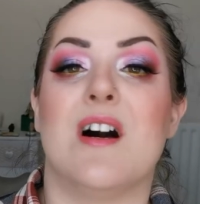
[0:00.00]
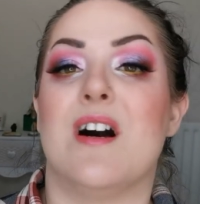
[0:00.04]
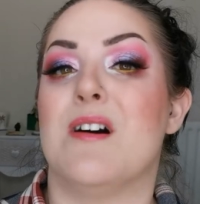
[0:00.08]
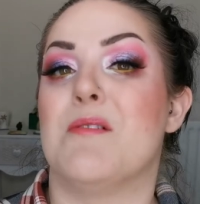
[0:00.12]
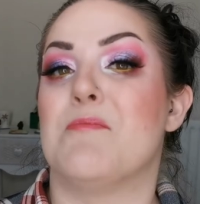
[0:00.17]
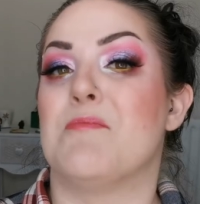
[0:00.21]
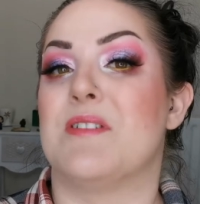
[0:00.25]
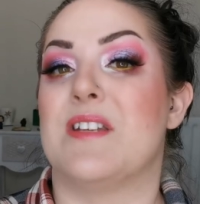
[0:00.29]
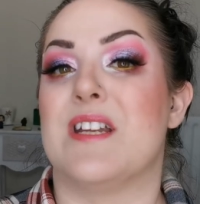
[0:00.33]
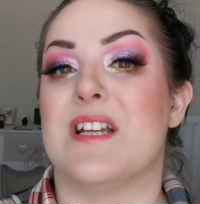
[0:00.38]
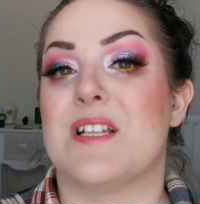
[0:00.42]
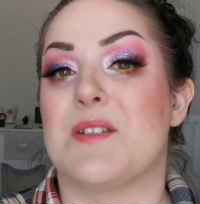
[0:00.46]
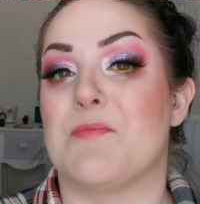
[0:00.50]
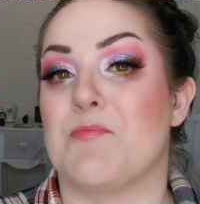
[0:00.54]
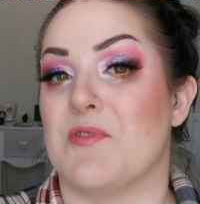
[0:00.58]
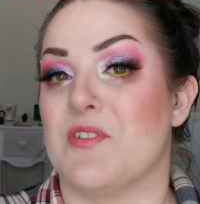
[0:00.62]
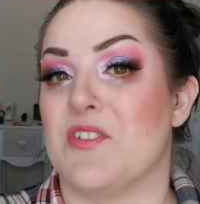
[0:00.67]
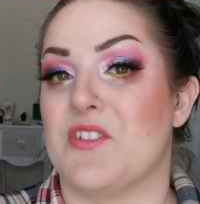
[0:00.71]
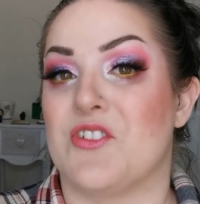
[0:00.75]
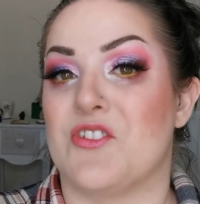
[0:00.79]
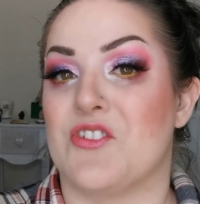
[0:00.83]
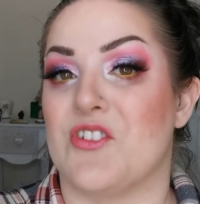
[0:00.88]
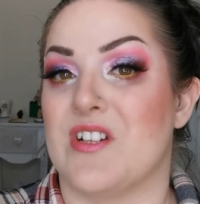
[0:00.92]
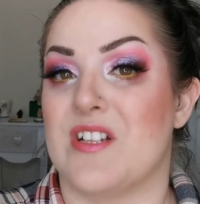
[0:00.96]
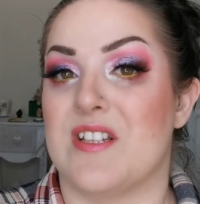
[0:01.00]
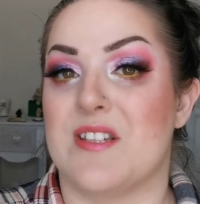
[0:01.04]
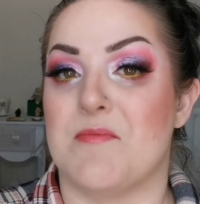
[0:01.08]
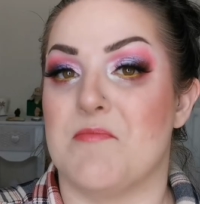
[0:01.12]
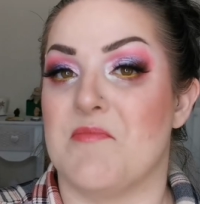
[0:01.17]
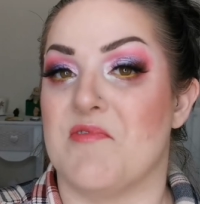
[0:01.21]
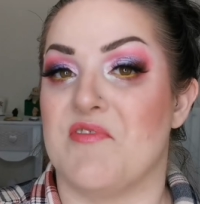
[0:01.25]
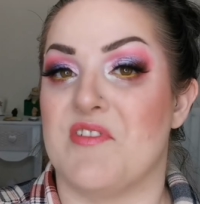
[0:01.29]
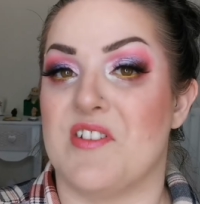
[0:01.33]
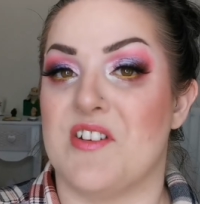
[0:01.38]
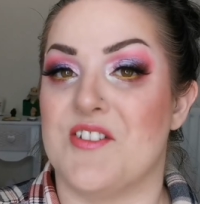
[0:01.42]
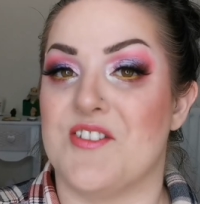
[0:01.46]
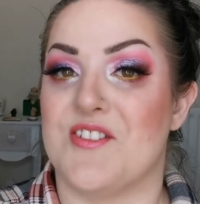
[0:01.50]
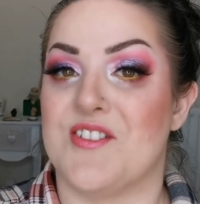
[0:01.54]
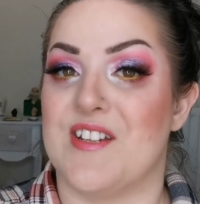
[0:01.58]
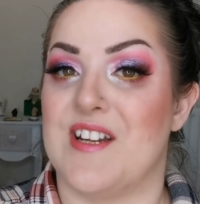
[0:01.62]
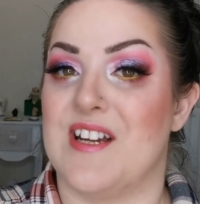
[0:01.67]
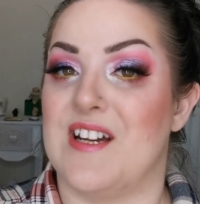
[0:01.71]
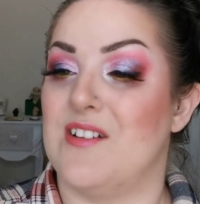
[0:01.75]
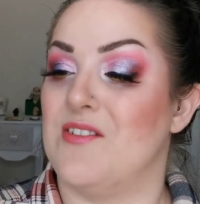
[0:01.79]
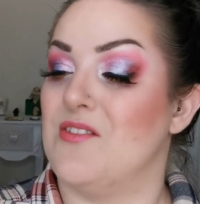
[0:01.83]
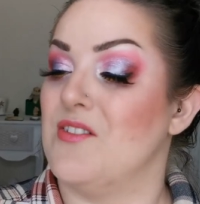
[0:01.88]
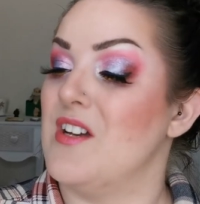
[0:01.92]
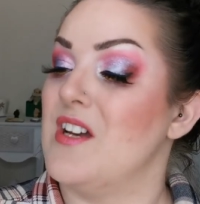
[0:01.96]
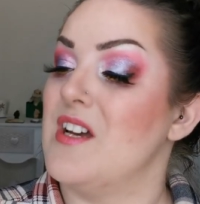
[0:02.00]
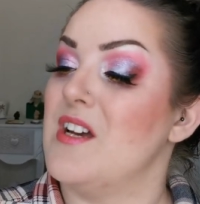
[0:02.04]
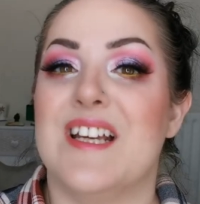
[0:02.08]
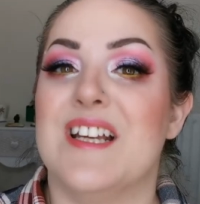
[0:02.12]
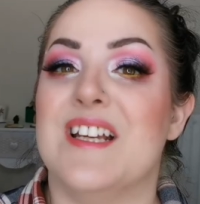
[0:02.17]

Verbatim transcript: I'm desperate to try some of those now.